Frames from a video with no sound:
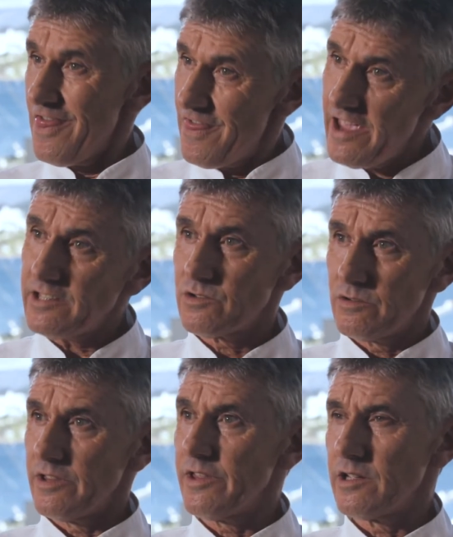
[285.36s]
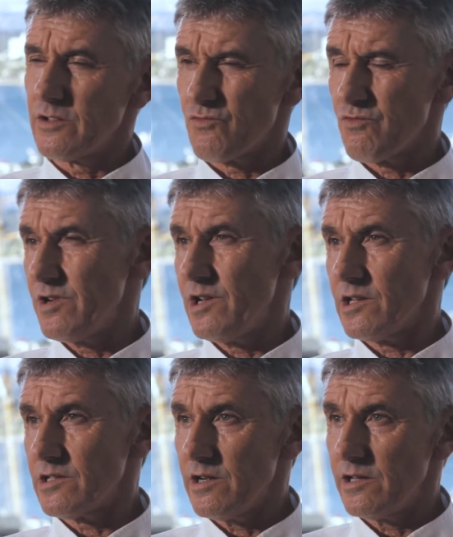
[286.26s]
that sort of thing is really
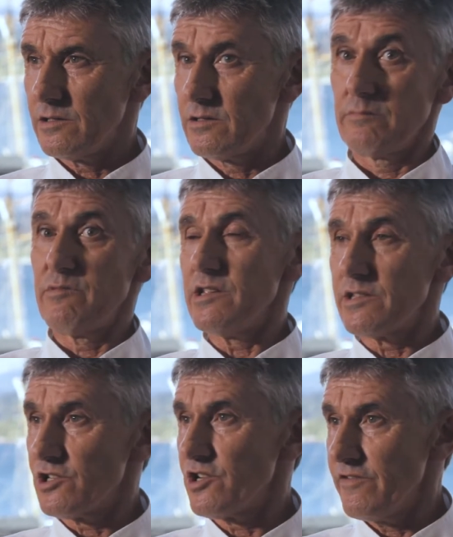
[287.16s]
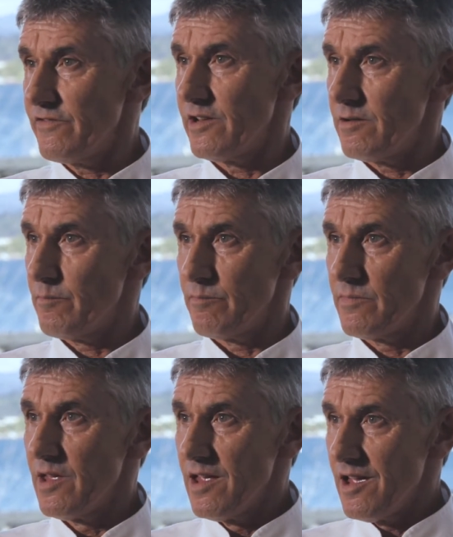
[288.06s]
exciting to me as a chef. I, am
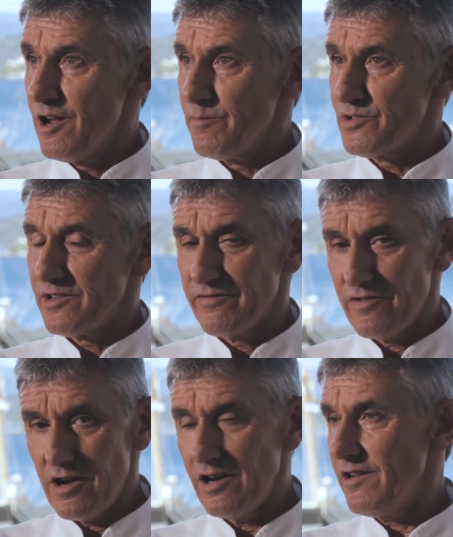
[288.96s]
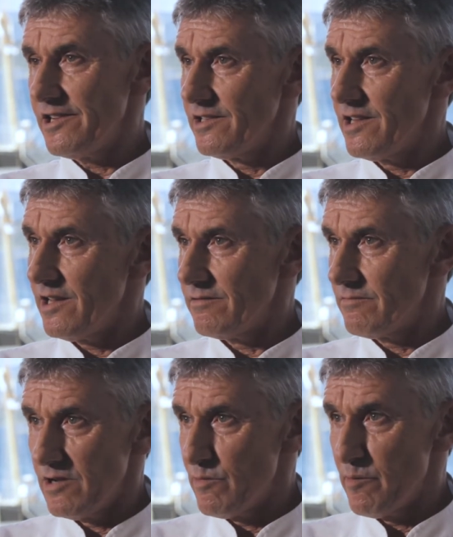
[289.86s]
I'm sort of highlighting that
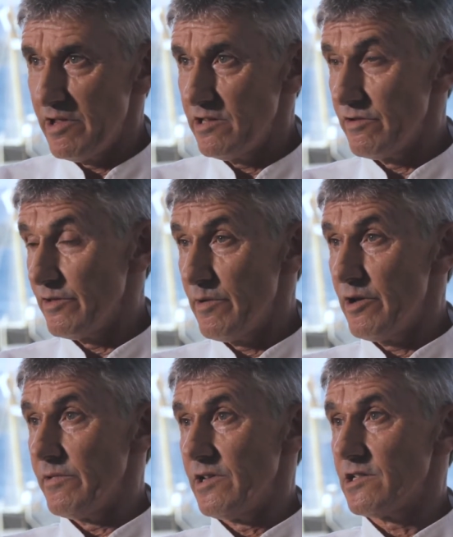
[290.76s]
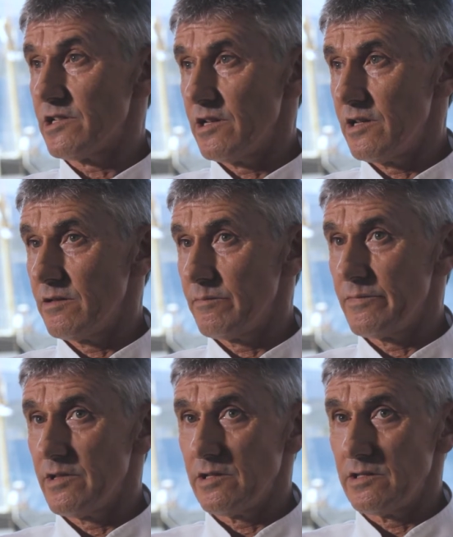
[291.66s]
on my menu at the moment, actually, you know,
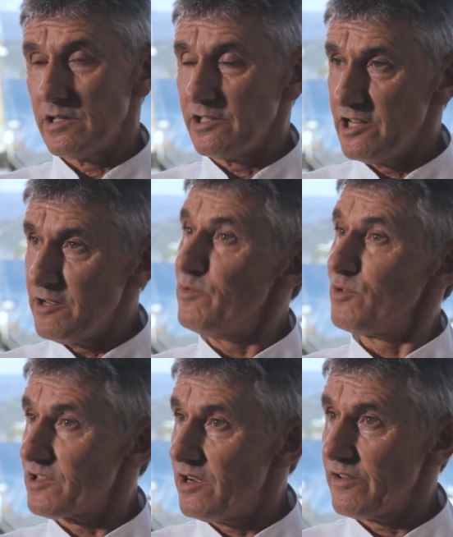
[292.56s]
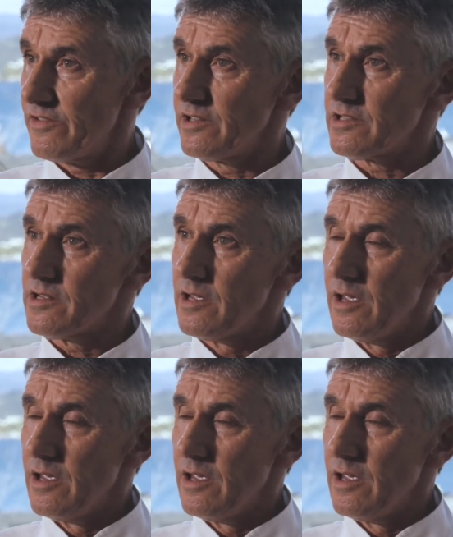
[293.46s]
the, the deer milk side of things.